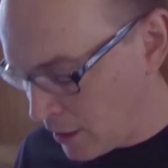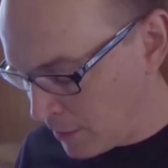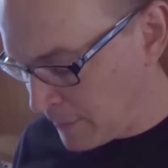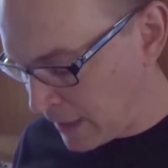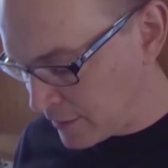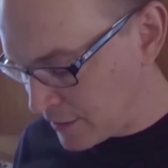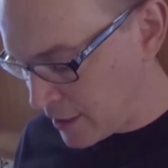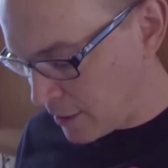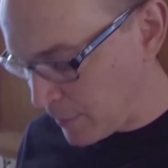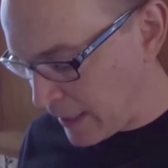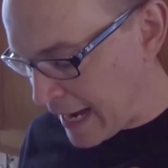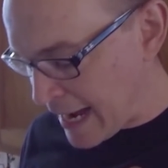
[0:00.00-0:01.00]
Next
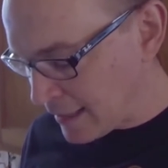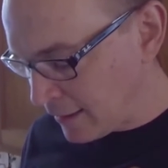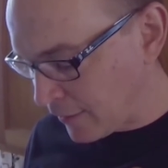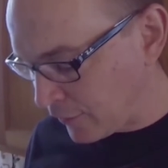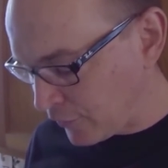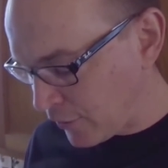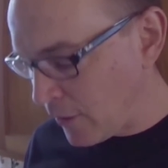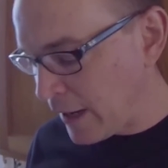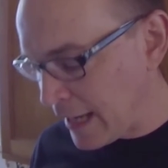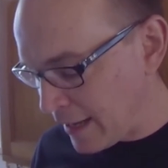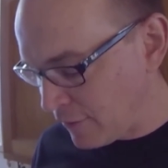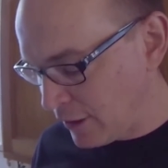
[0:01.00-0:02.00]
up, Atlas. Oh, I
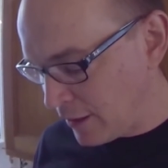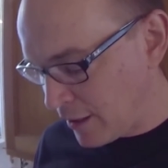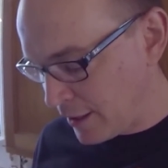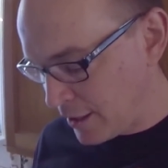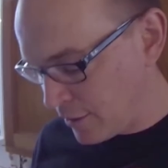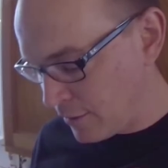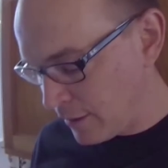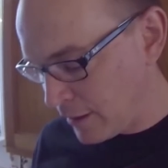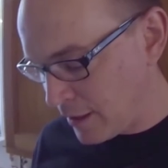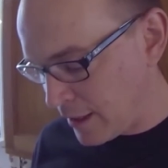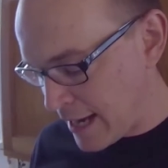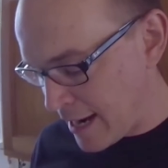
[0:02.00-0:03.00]
have on here,
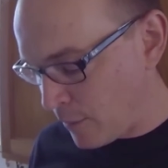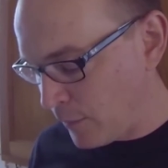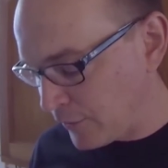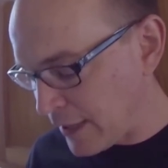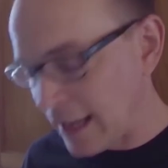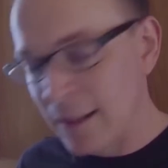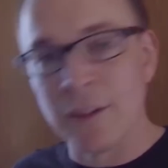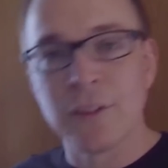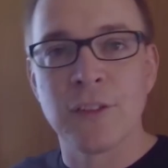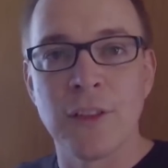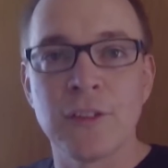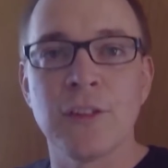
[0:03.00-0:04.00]
how is
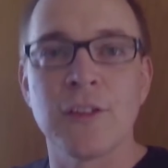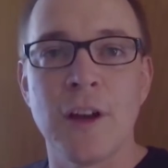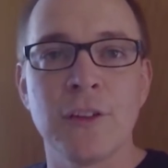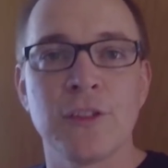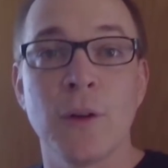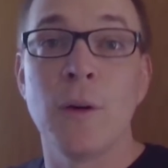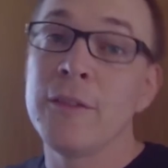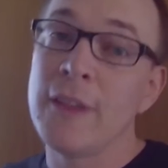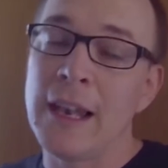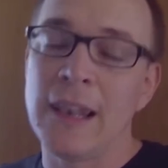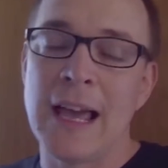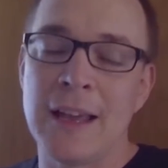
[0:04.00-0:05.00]
Atlas? This is also, in the
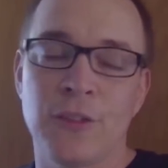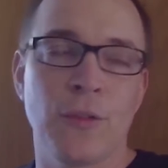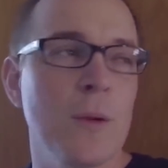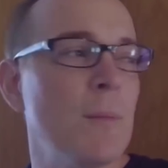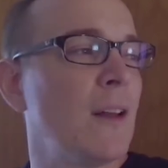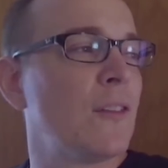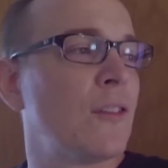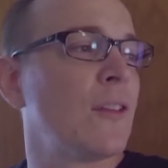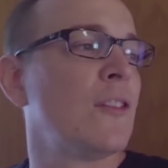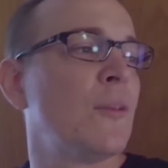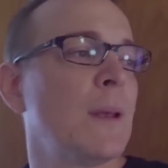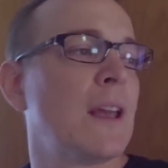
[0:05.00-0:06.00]
last 3 months,
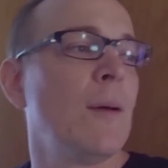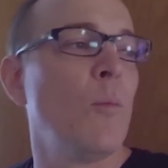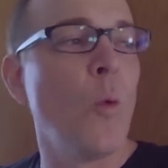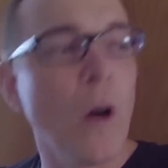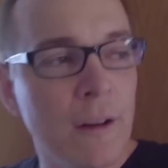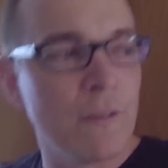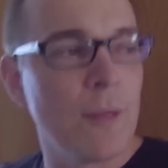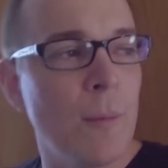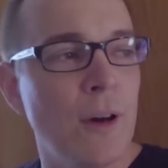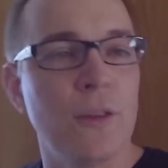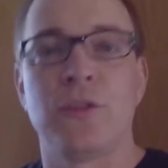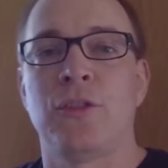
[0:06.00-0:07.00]
it's become one of the
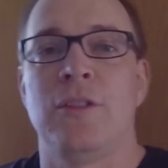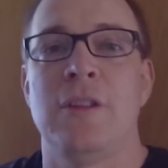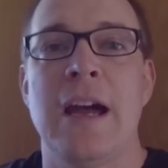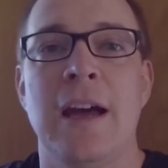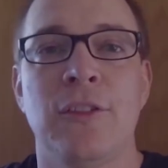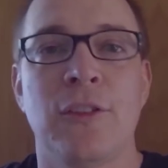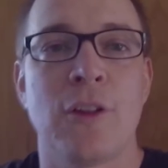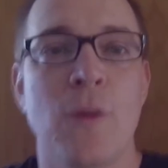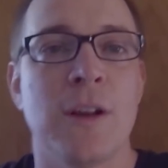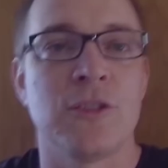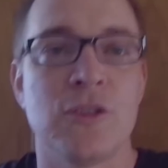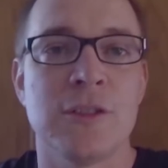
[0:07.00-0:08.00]
most asked
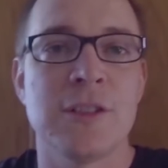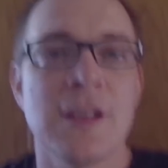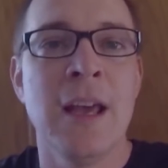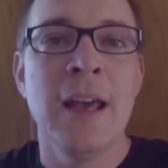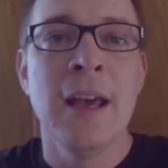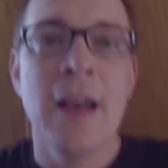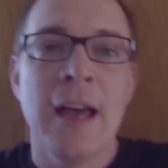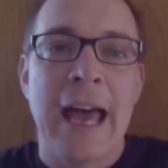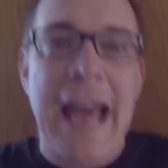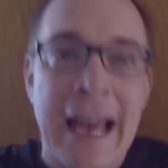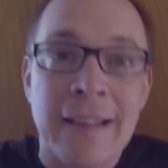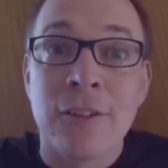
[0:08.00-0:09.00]
questions.
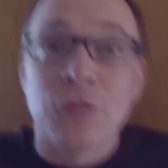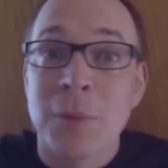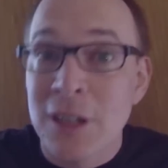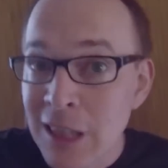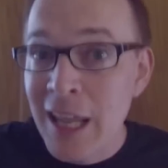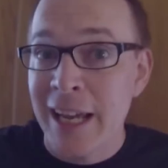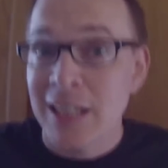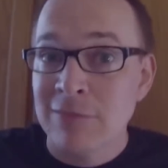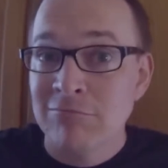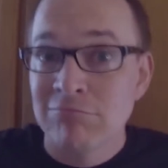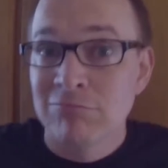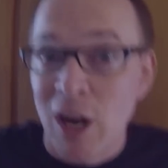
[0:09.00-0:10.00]
Atlas
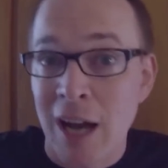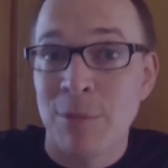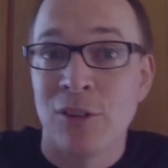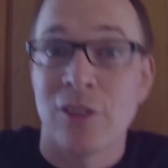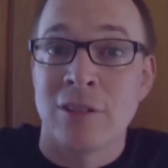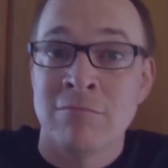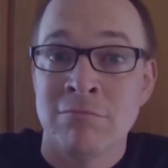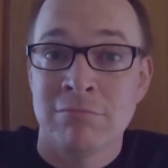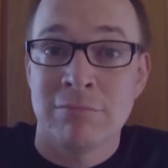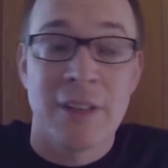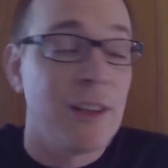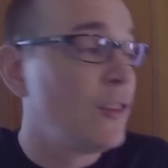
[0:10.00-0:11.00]
McLean Robison
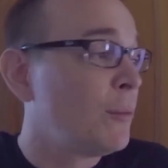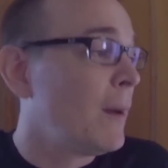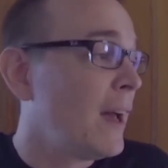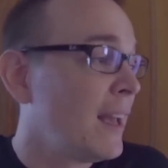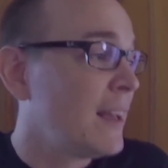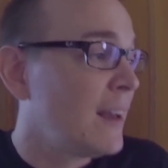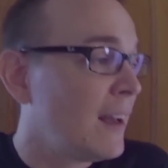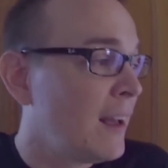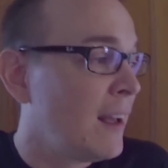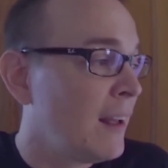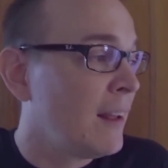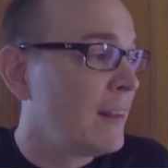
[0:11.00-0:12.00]
is
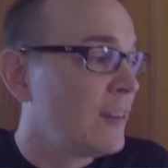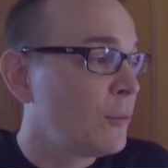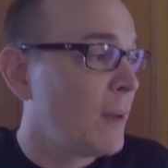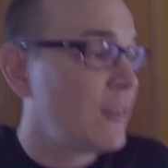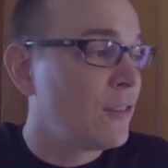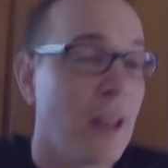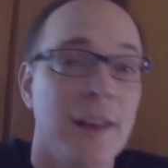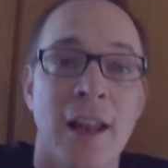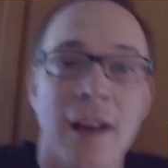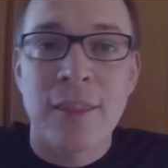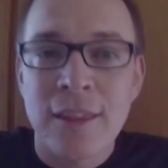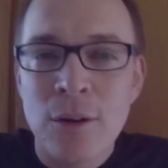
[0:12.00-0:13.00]
my son, and
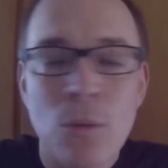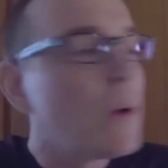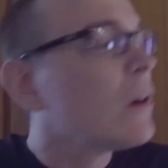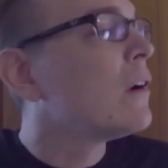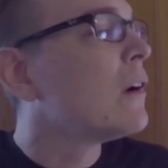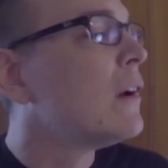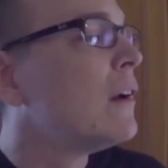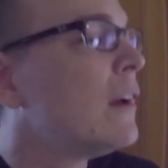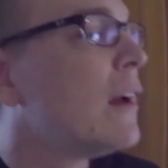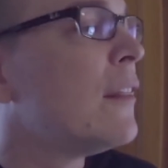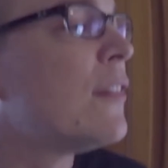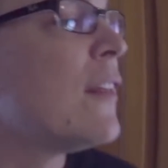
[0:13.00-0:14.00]
I
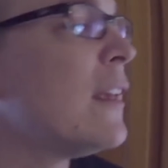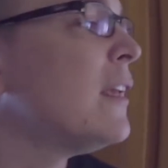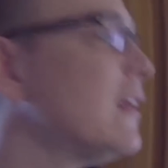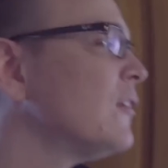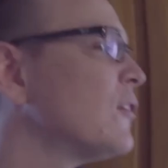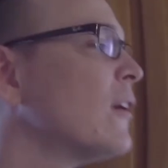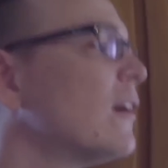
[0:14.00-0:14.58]
think he's